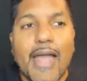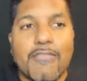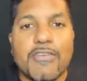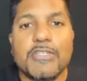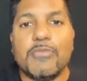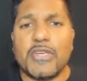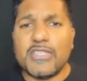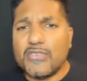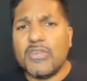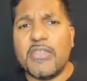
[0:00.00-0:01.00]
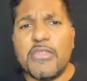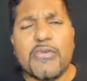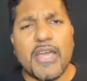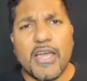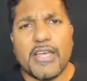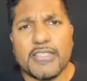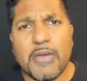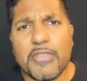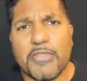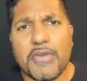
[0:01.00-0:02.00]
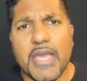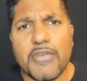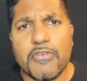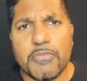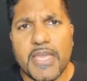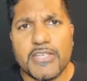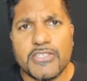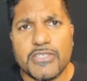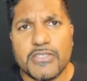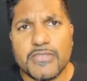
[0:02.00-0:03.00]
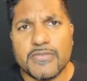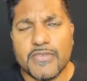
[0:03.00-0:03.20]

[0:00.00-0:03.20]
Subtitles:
average book is about 300 pages.